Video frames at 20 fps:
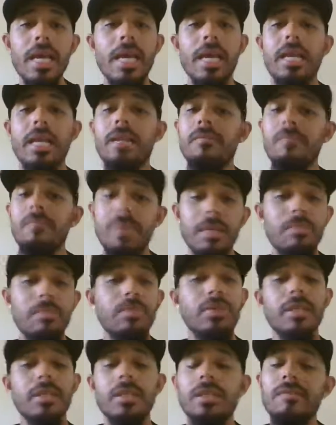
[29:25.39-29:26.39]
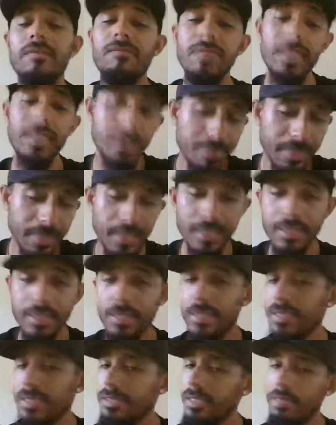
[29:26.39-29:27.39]
and if people could convince me
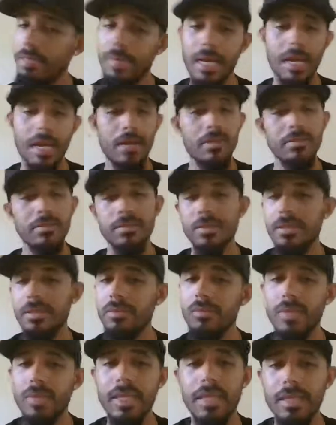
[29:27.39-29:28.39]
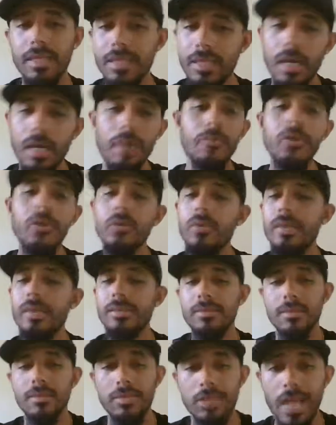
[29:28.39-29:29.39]
somehow that we get a W
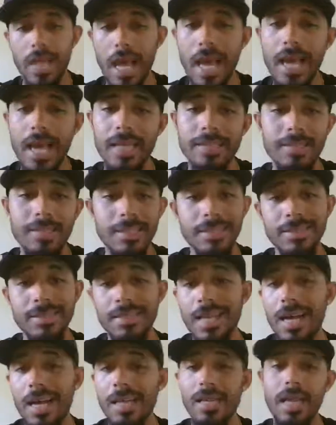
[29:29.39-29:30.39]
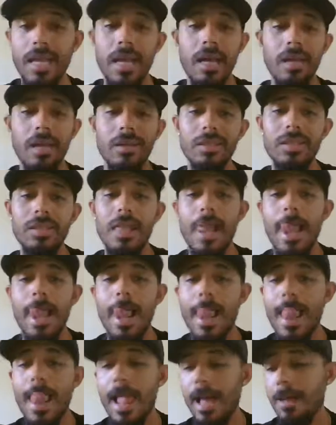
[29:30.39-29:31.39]
against the Jags and it's not an L,
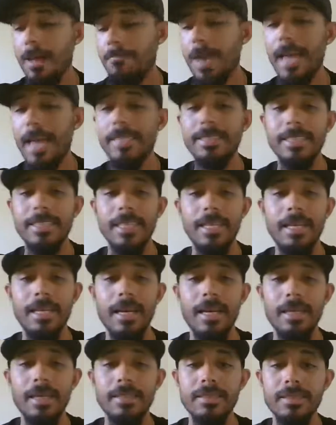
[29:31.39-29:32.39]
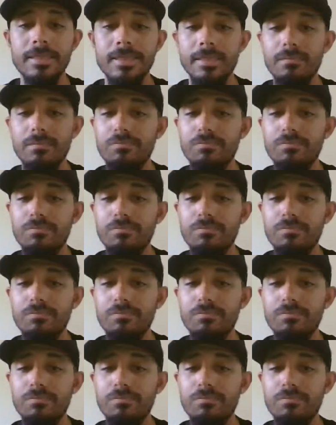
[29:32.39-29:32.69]
I see us